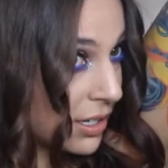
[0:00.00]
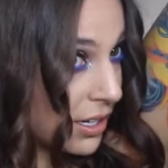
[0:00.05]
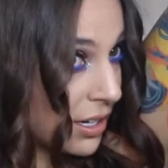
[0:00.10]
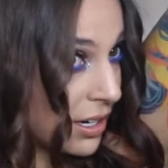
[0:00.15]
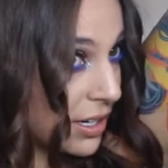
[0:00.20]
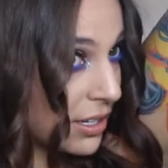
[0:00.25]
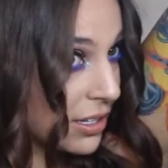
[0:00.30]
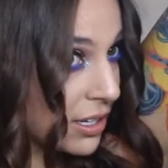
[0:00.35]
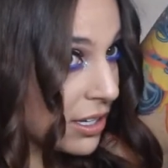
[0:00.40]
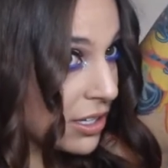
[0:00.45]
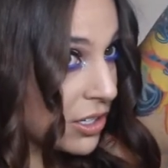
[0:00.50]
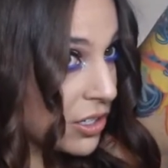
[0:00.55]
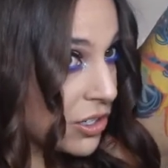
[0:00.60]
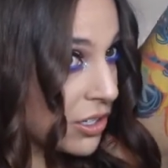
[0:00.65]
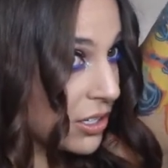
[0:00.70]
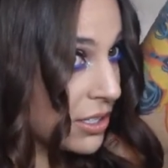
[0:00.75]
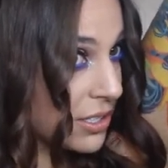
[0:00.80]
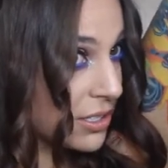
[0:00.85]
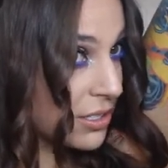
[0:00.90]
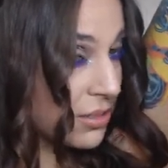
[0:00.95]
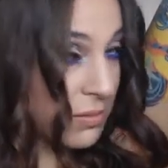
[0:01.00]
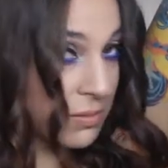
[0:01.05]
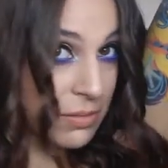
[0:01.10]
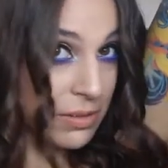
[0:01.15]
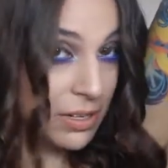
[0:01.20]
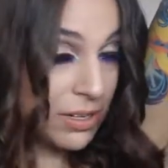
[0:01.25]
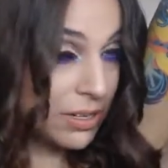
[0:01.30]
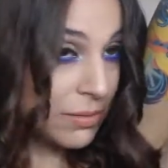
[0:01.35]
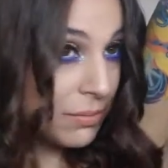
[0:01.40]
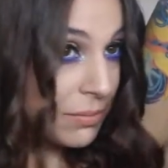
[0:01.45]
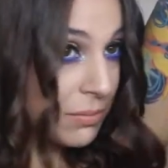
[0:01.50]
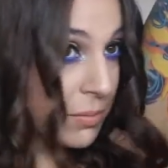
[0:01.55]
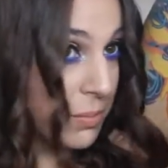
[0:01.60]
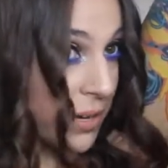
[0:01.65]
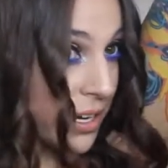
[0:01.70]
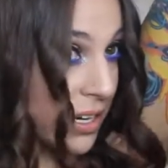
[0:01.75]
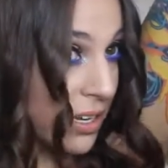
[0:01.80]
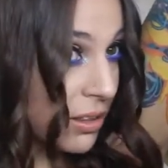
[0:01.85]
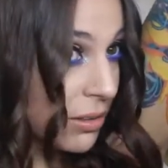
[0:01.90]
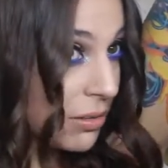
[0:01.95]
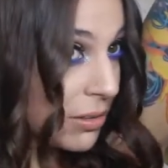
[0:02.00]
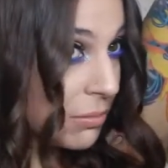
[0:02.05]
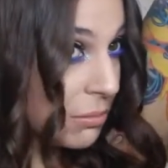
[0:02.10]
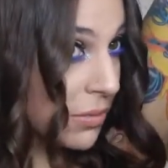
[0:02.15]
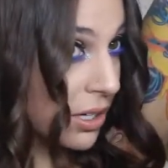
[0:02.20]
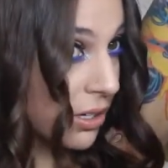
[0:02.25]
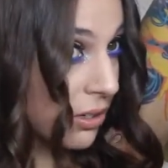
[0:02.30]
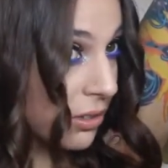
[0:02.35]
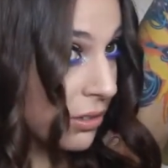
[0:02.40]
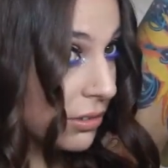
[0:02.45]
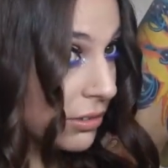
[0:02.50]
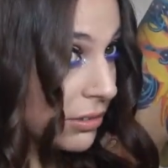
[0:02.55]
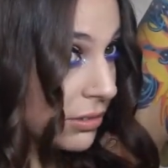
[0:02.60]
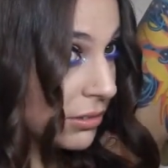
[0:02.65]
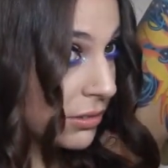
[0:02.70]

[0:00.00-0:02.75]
And then you just pin it through the middle.